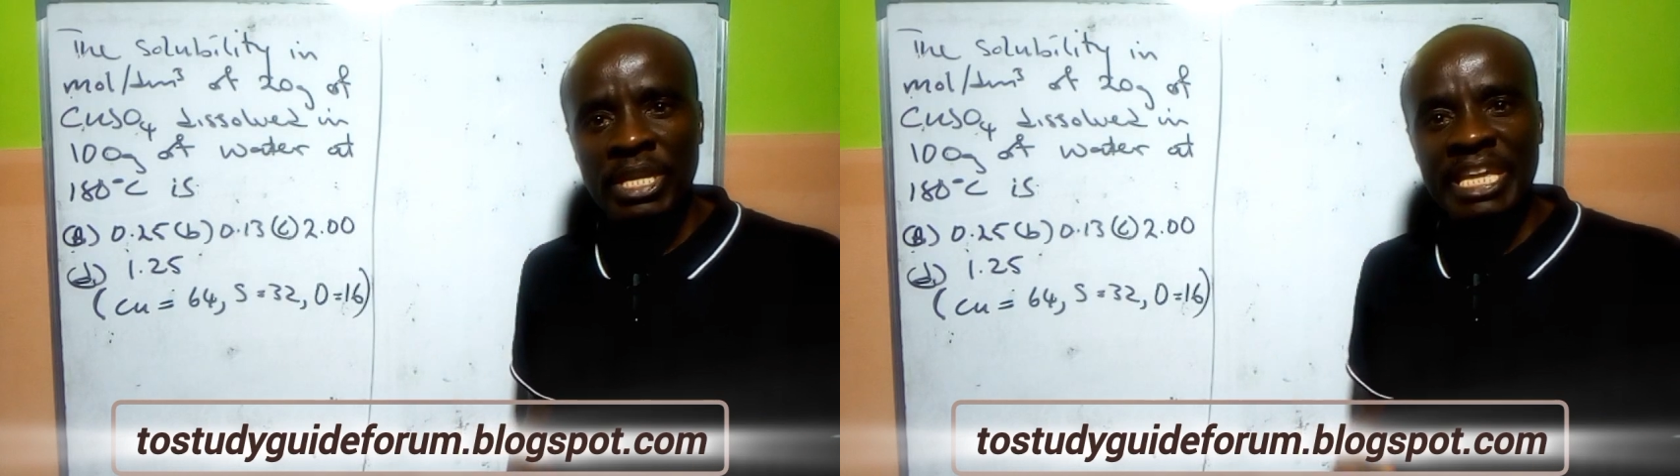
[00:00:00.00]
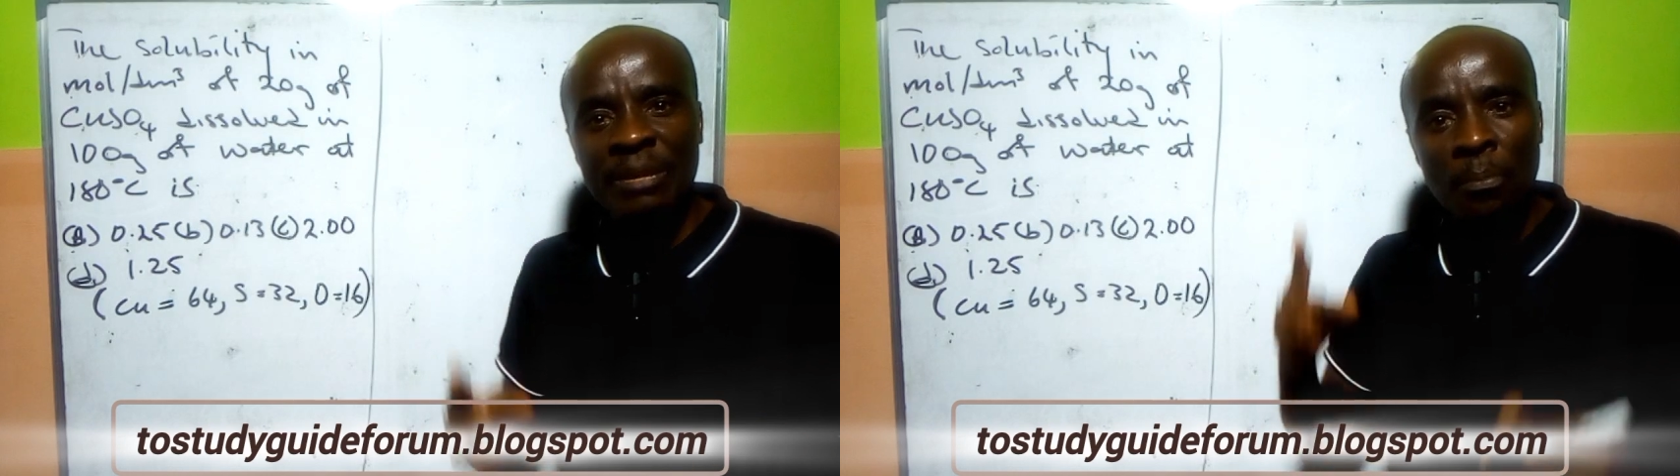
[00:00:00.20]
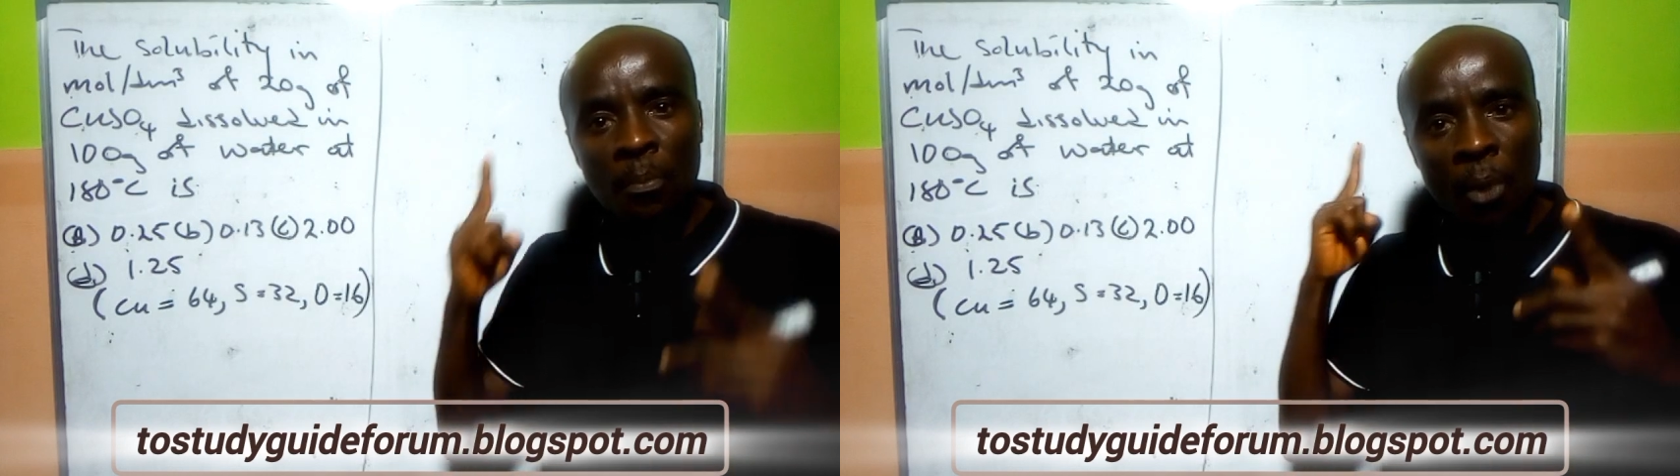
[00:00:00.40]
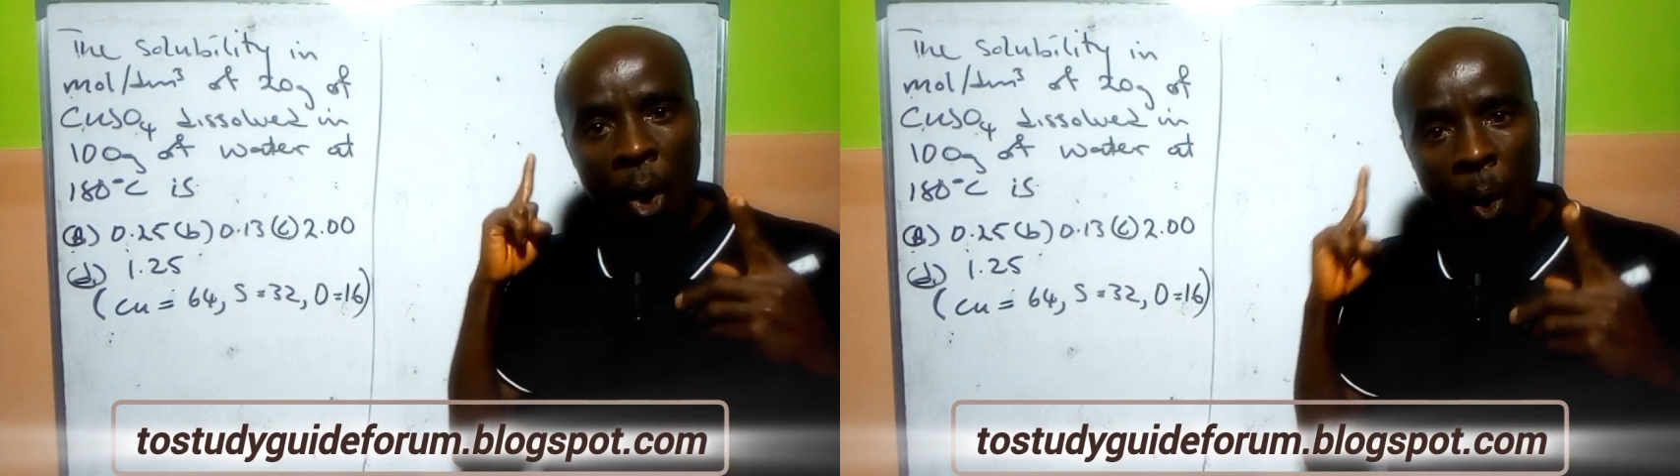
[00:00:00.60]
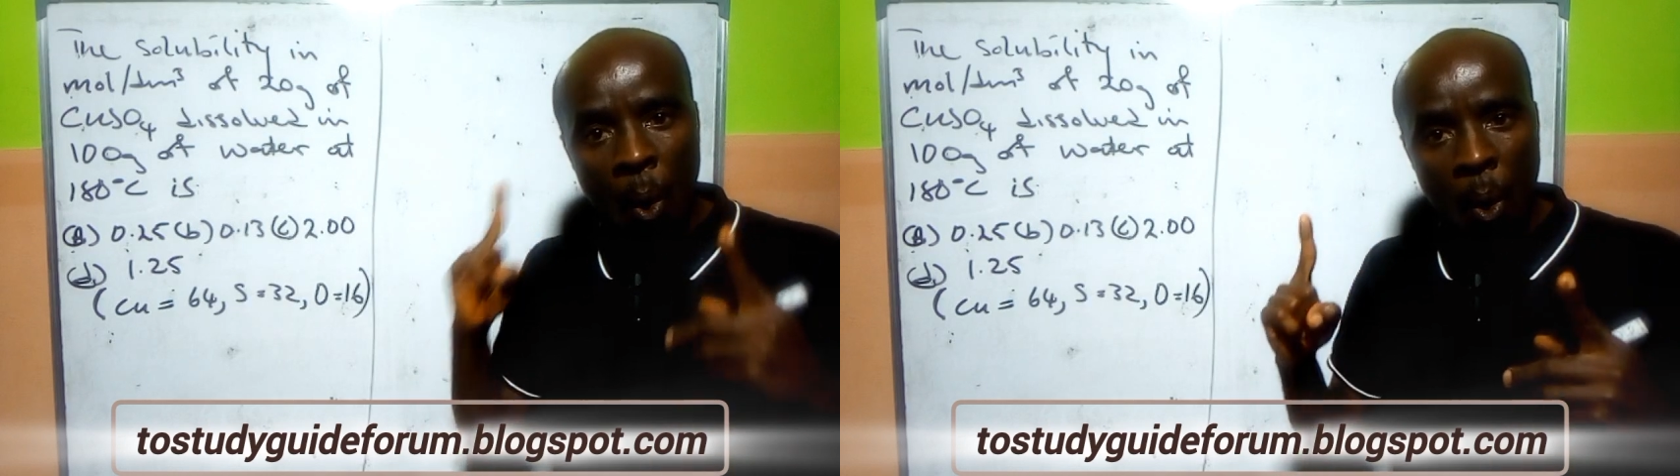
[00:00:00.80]
in
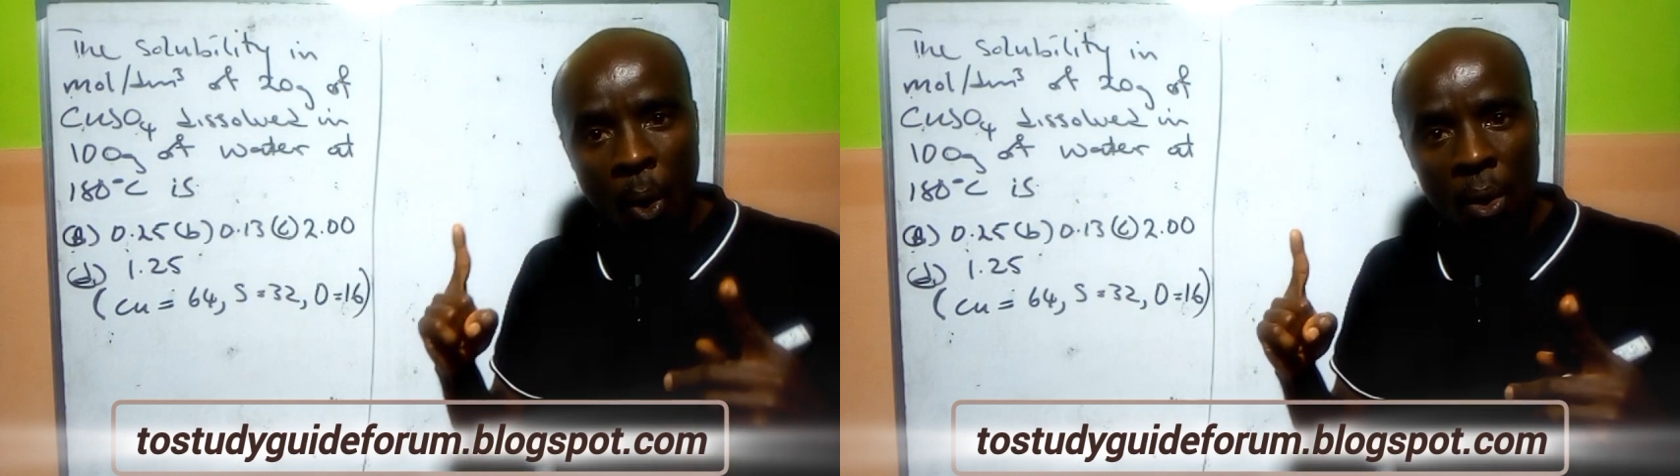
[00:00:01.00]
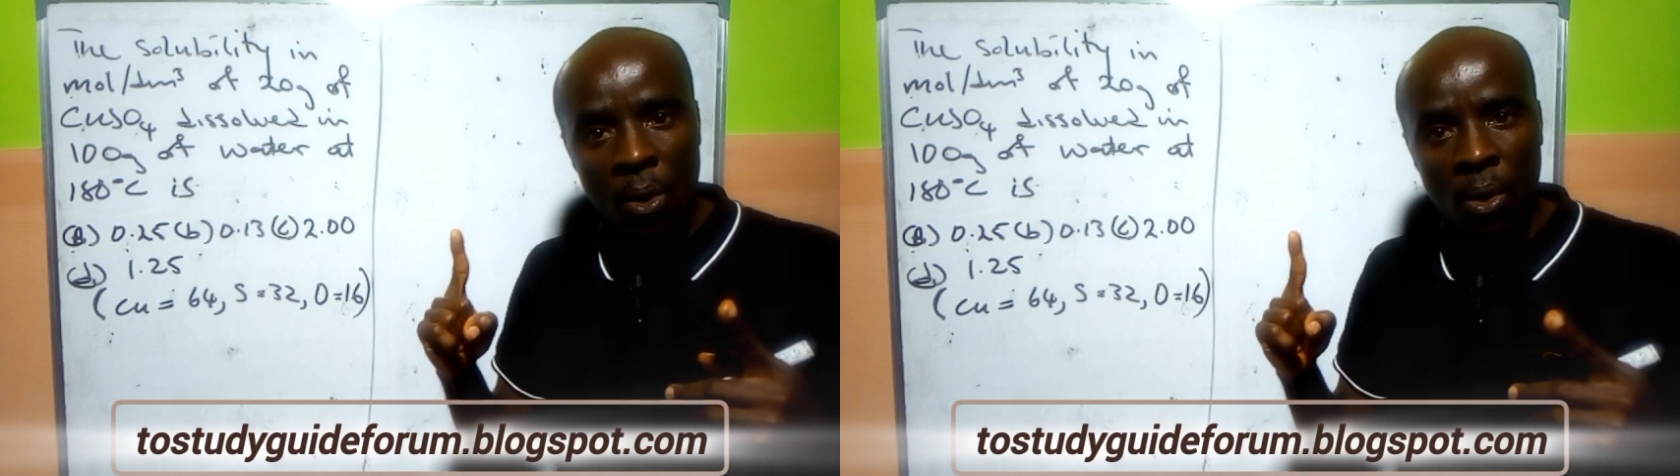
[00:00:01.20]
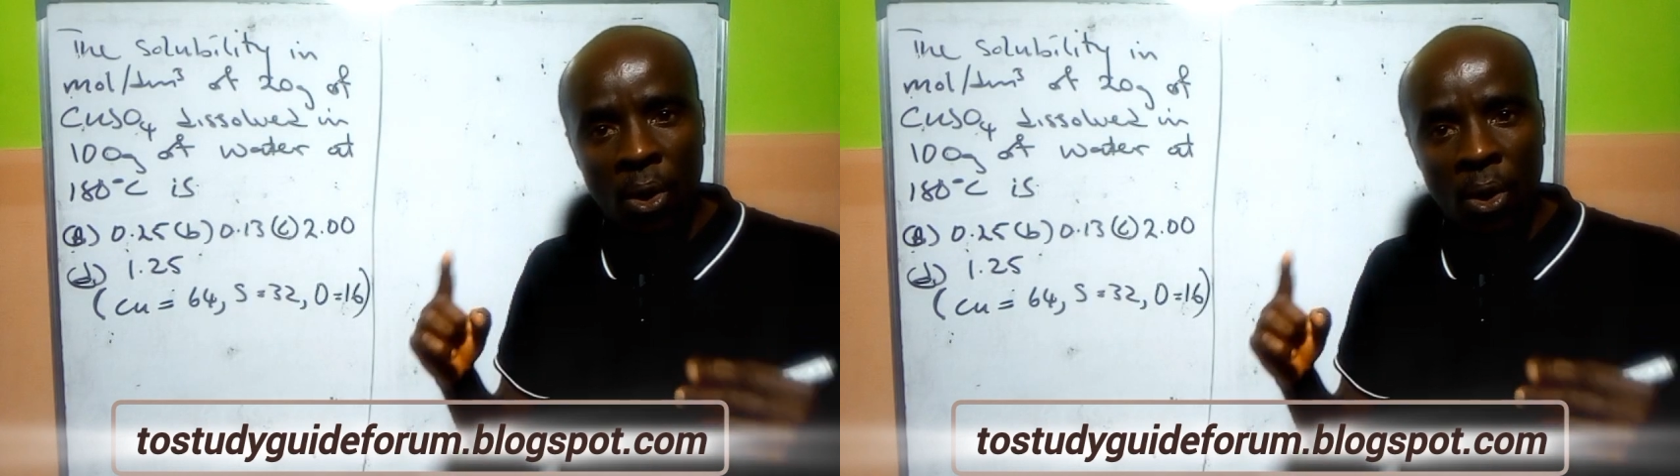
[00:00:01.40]
mole